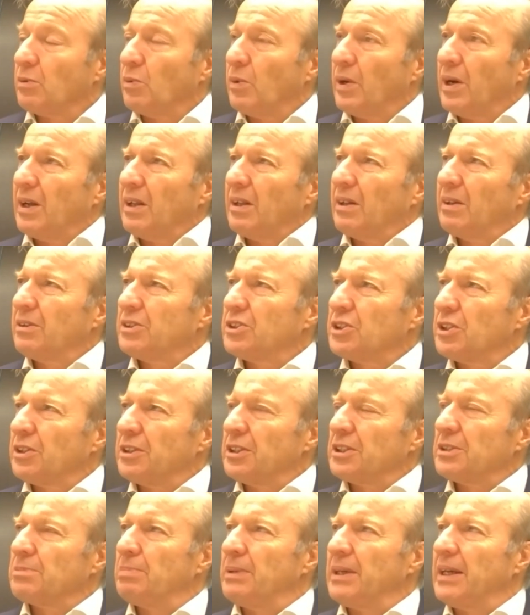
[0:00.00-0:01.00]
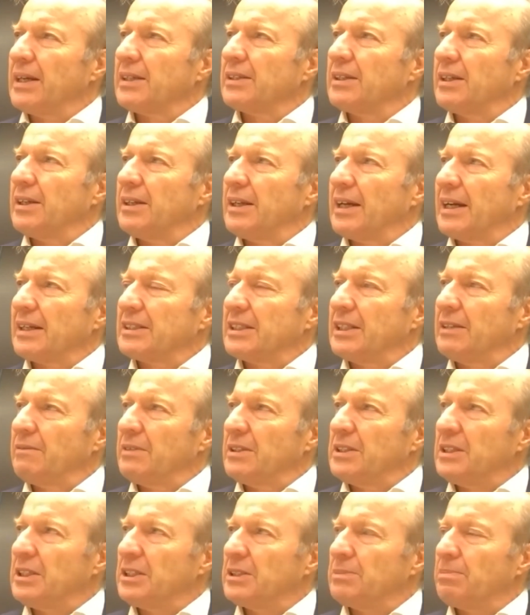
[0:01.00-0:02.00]
well, should this be an
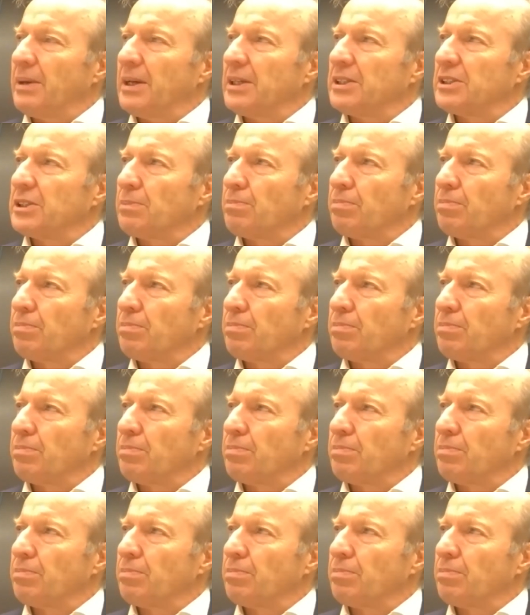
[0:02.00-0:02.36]
activities-based